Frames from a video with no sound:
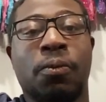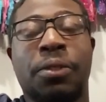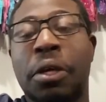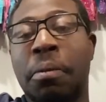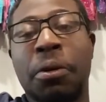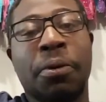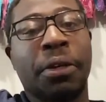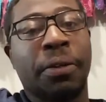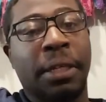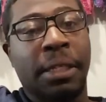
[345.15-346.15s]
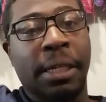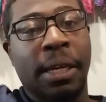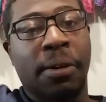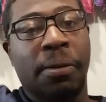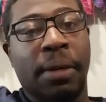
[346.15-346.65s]
tell me where you need to
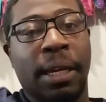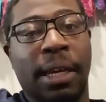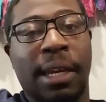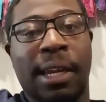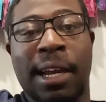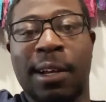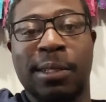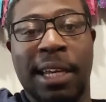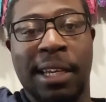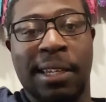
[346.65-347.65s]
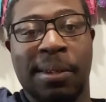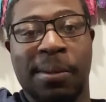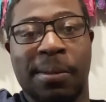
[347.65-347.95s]
go and I'll take you.